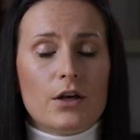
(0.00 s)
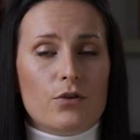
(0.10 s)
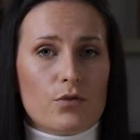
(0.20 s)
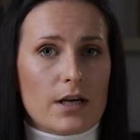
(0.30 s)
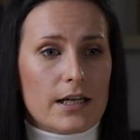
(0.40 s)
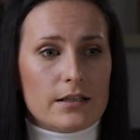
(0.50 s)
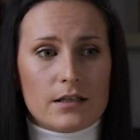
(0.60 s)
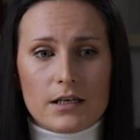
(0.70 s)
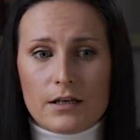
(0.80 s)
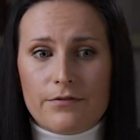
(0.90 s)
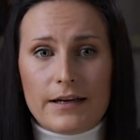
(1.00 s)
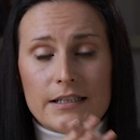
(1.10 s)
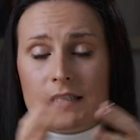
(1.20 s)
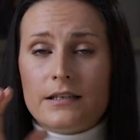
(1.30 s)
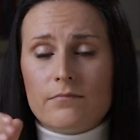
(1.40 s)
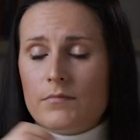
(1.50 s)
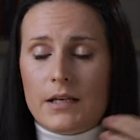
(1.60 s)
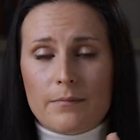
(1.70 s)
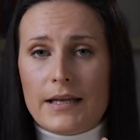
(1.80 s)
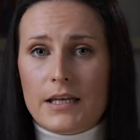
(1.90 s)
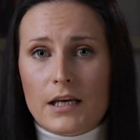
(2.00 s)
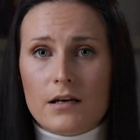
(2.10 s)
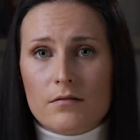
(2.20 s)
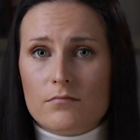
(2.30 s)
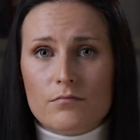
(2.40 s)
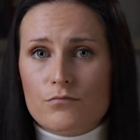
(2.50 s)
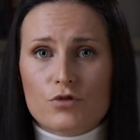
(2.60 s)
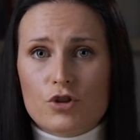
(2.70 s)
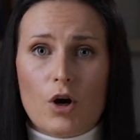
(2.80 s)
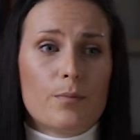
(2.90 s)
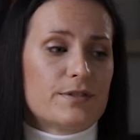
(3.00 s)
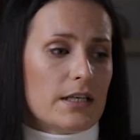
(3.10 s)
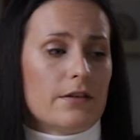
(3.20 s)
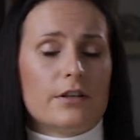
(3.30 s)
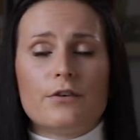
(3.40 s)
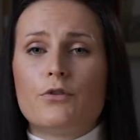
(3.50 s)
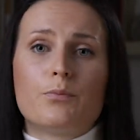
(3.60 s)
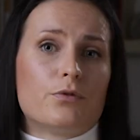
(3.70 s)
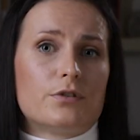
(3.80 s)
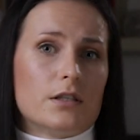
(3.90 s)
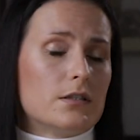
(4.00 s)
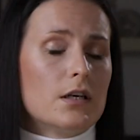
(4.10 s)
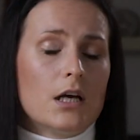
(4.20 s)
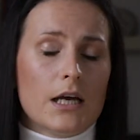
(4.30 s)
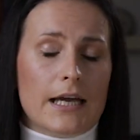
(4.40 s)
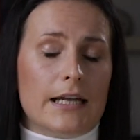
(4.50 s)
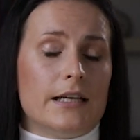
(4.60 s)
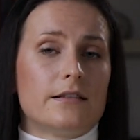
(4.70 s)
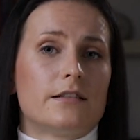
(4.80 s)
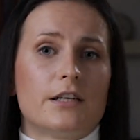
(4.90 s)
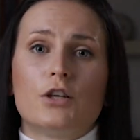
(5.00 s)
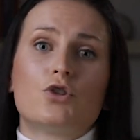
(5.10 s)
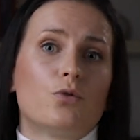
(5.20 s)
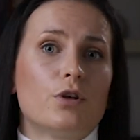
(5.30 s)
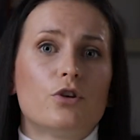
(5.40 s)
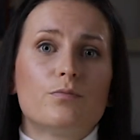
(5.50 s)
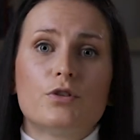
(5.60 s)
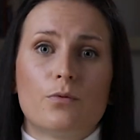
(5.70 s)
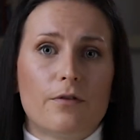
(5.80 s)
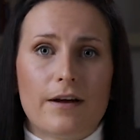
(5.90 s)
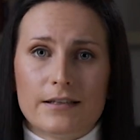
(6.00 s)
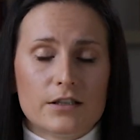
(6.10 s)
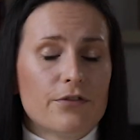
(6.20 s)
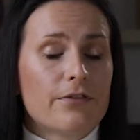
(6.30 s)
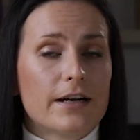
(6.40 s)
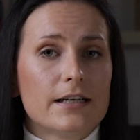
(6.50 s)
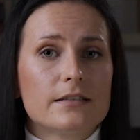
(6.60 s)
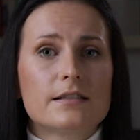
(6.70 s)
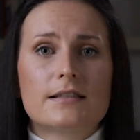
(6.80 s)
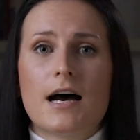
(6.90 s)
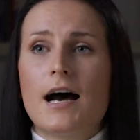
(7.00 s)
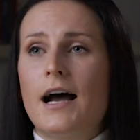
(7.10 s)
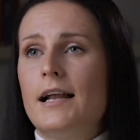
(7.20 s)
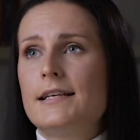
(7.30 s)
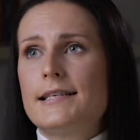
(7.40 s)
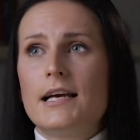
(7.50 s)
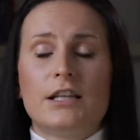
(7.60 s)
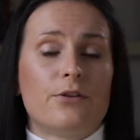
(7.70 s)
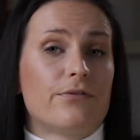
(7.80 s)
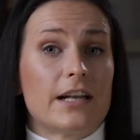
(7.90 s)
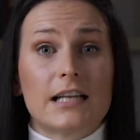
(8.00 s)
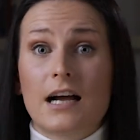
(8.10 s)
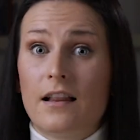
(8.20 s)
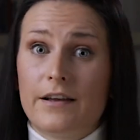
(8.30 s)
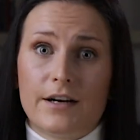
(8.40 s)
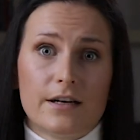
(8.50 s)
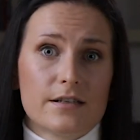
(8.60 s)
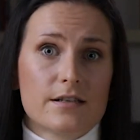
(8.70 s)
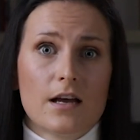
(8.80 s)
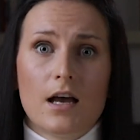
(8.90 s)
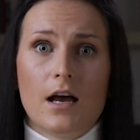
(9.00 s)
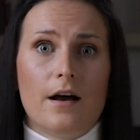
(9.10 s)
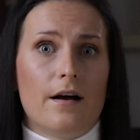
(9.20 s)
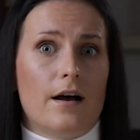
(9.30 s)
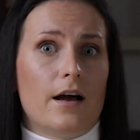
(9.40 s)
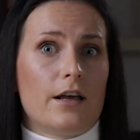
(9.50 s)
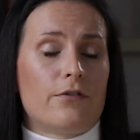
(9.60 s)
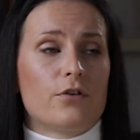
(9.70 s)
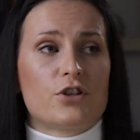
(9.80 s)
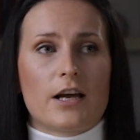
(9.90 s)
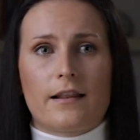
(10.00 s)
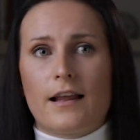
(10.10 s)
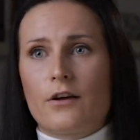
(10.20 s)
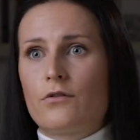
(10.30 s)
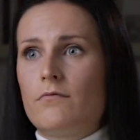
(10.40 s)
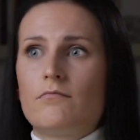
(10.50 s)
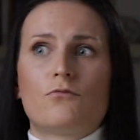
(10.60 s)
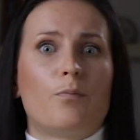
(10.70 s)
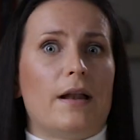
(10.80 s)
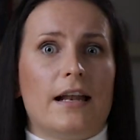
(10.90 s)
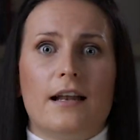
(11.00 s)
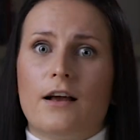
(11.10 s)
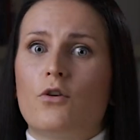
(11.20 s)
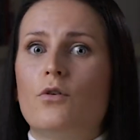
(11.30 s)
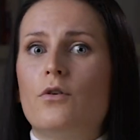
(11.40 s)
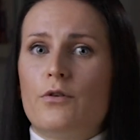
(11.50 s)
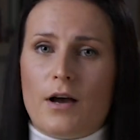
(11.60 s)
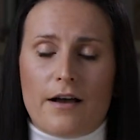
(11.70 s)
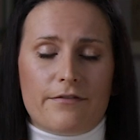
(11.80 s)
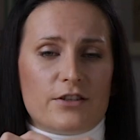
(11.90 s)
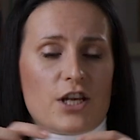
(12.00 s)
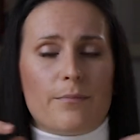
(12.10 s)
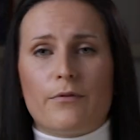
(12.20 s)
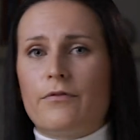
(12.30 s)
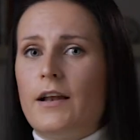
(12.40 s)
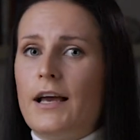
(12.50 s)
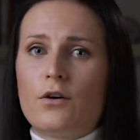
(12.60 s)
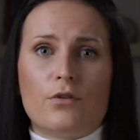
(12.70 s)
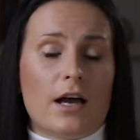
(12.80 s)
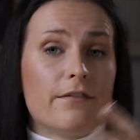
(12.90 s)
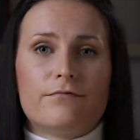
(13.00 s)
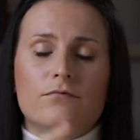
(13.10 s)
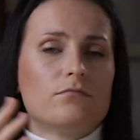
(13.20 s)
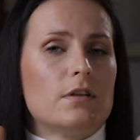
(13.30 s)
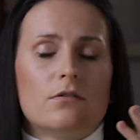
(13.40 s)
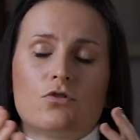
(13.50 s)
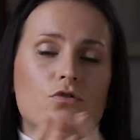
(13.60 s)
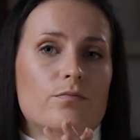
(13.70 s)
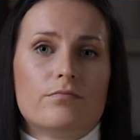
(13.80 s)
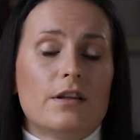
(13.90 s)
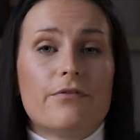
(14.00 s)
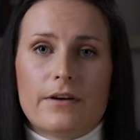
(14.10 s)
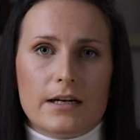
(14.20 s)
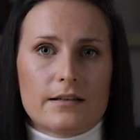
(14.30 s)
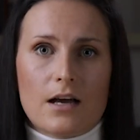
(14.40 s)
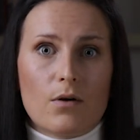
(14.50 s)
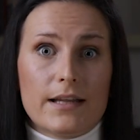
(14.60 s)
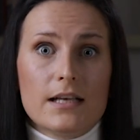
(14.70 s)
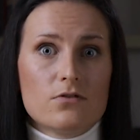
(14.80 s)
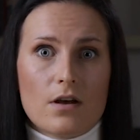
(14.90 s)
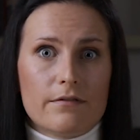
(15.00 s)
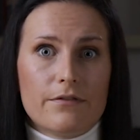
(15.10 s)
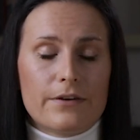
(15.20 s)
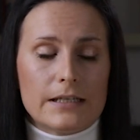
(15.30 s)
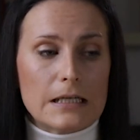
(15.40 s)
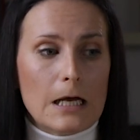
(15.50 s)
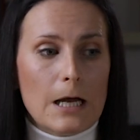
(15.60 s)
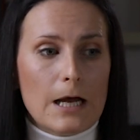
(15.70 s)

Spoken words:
You can find it in many shops, and even if you put in internet Chewy Tubes, you will find different styles, different colors. If your child like to play Lego, you have in shape of Lego. You have different nowadays. You have different